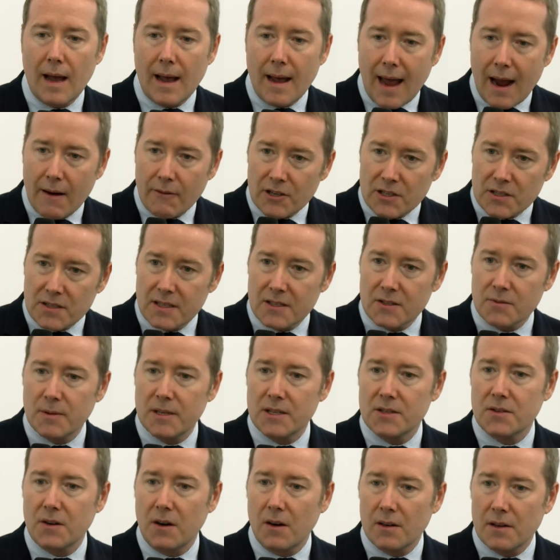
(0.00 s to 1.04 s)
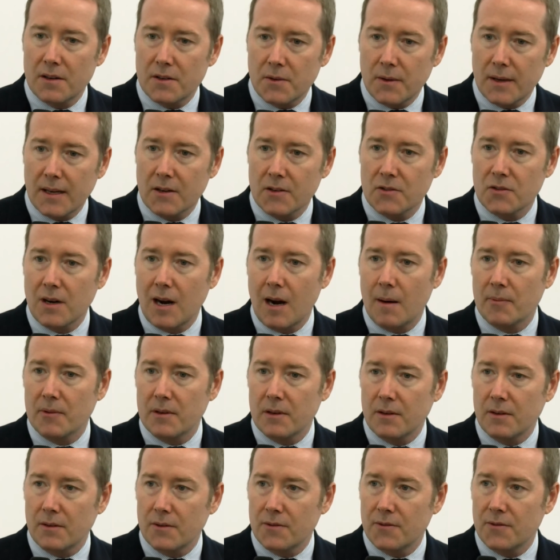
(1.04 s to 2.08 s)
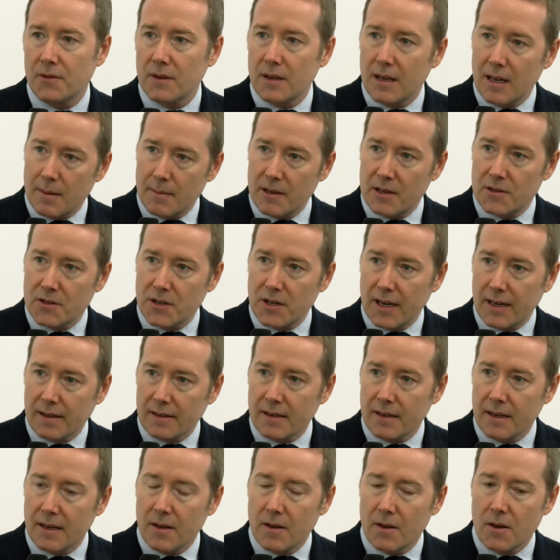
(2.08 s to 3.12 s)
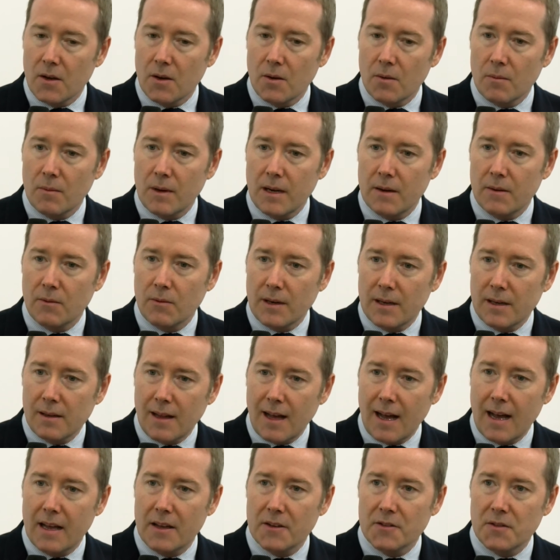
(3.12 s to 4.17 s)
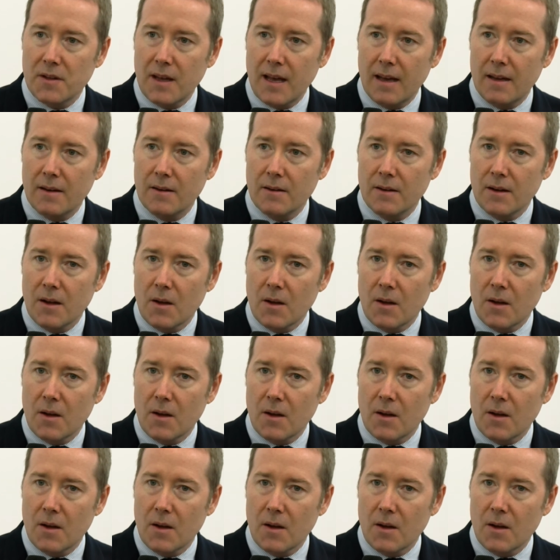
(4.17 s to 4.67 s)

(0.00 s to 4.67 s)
ever since we started doing intraoperative imaging, we realized that